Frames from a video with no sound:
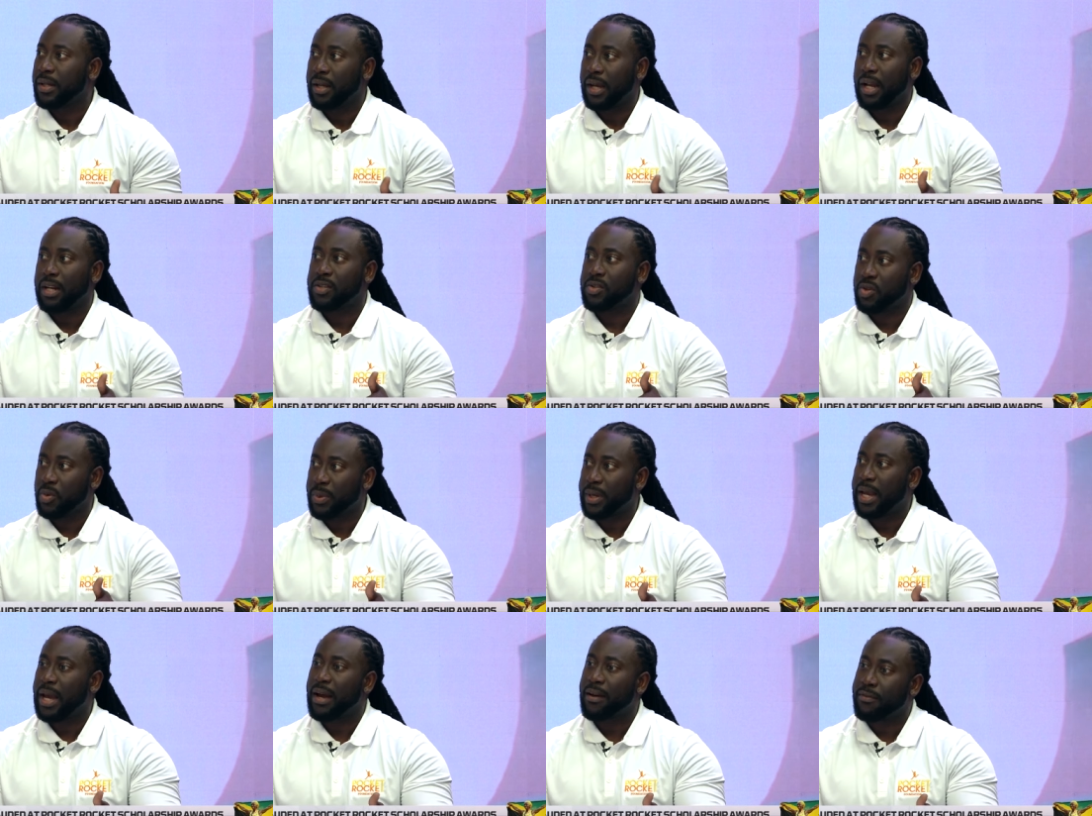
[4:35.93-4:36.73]
And so
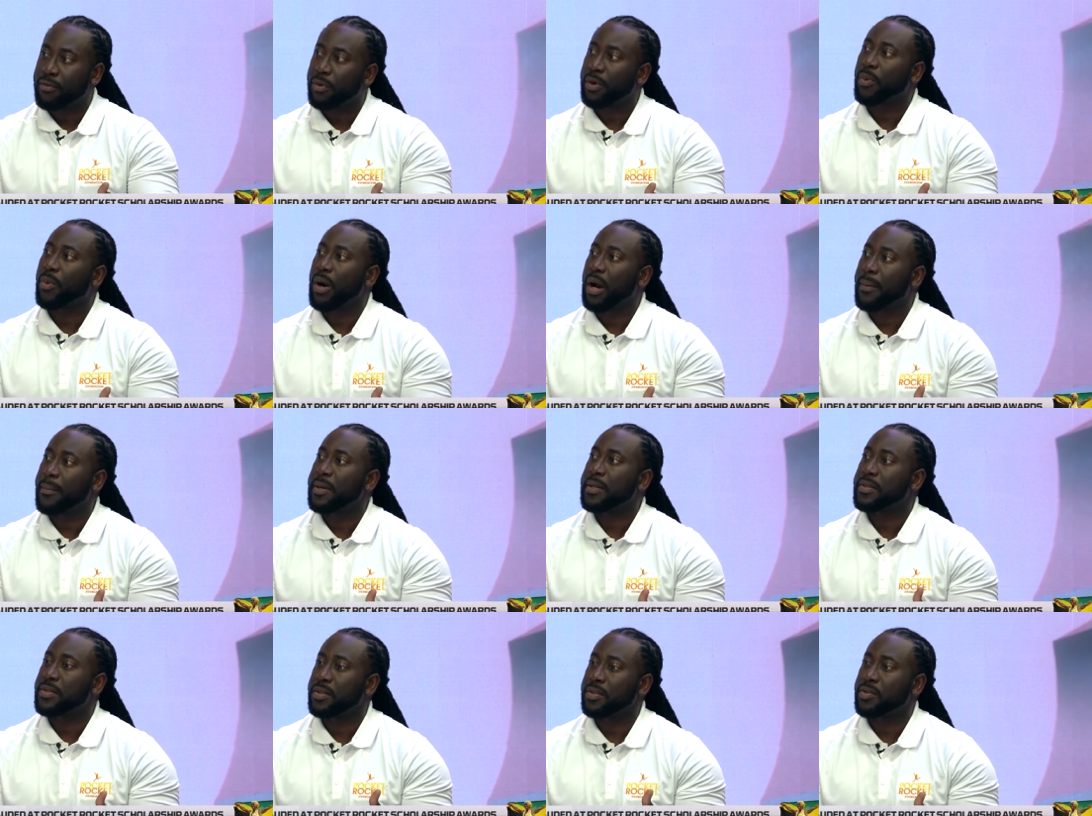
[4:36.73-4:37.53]
we have
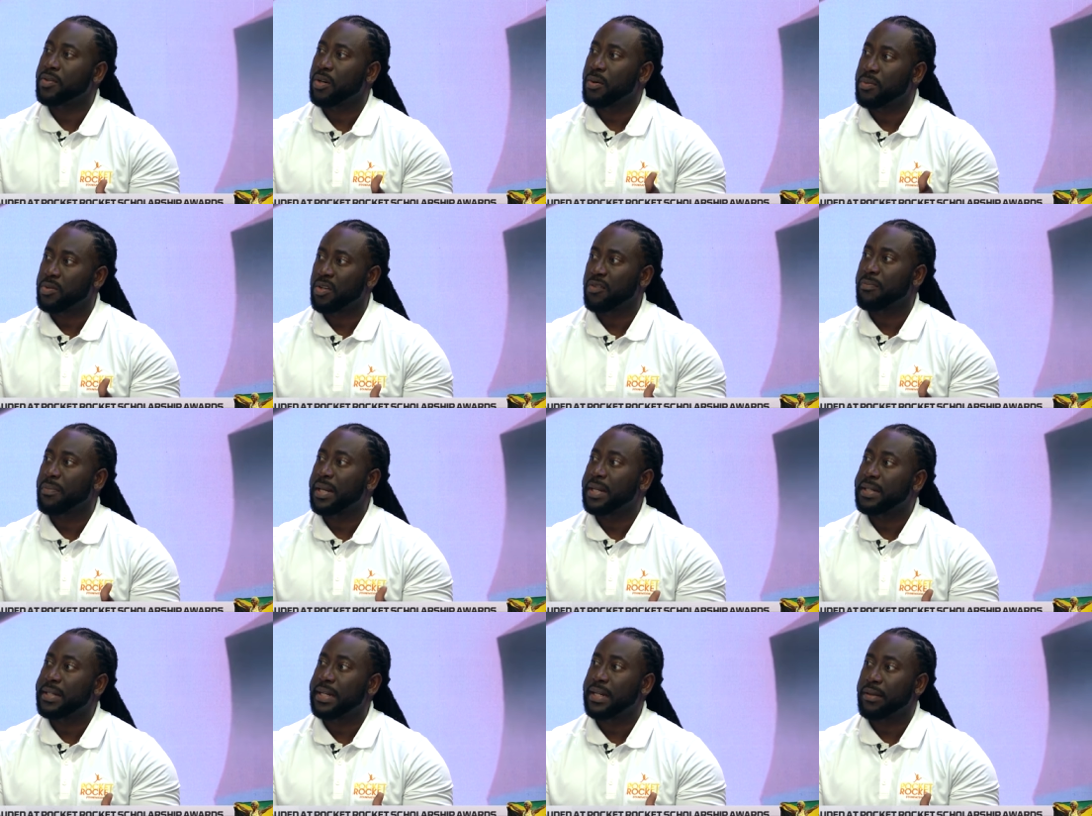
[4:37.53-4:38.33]
requirements in terms of
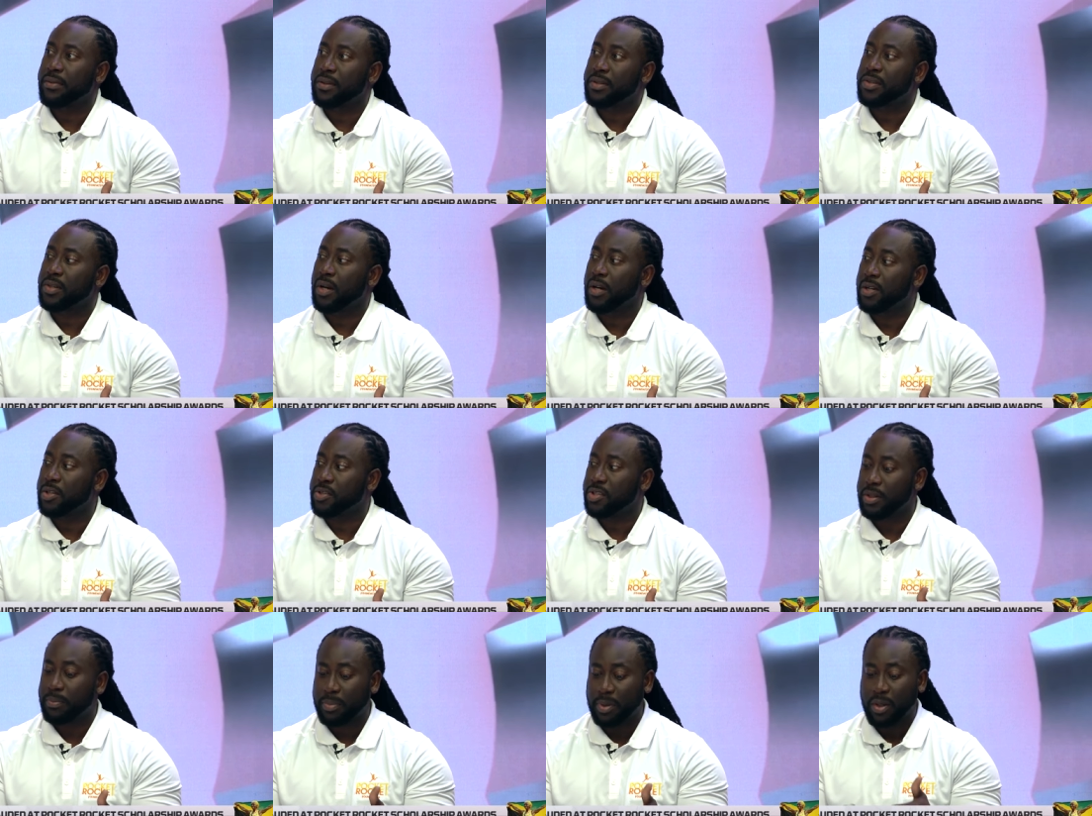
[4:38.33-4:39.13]
maintaining the
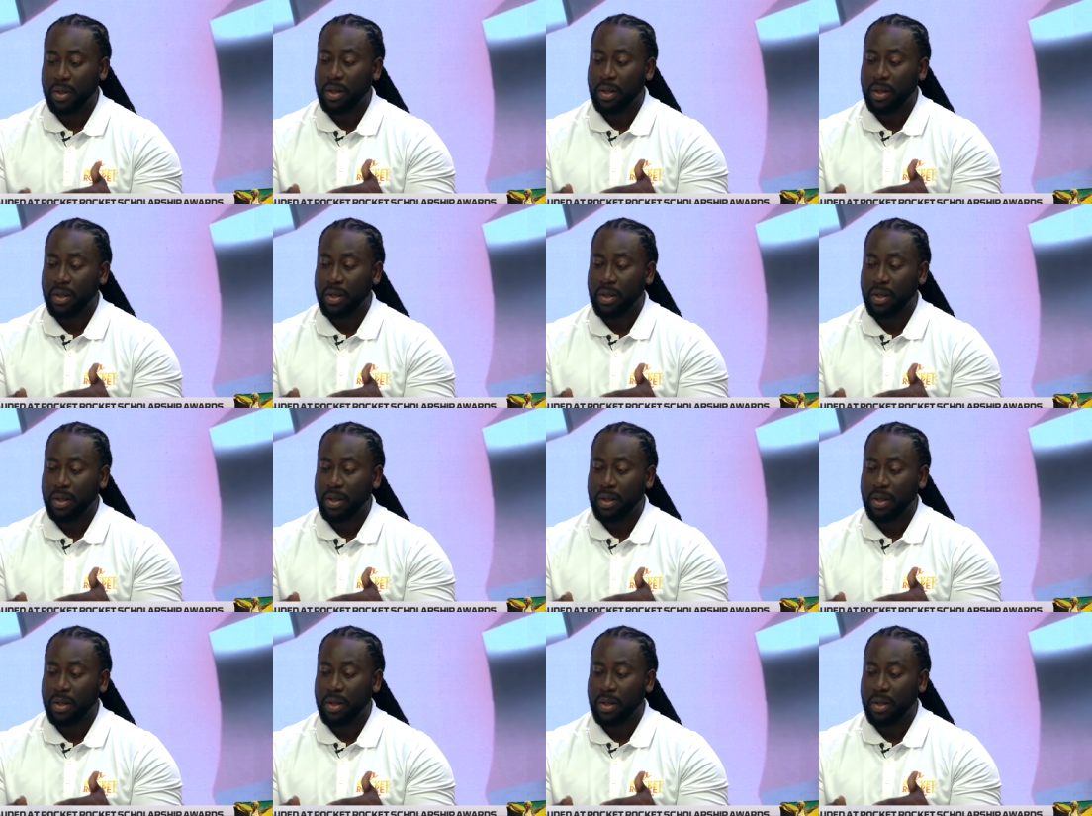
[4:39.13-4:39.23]
scholarship,